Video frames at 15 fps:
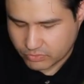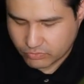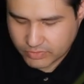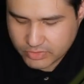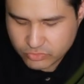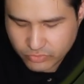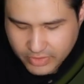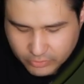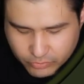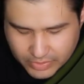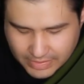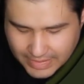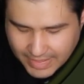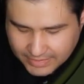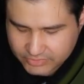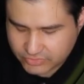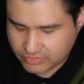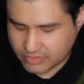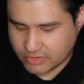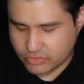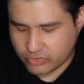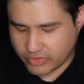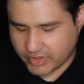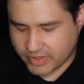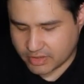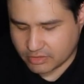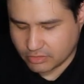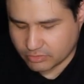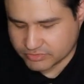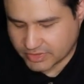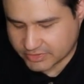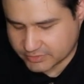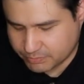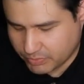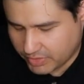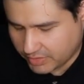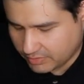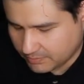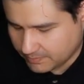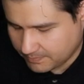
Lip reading: When you are relaxed and you already close the spread,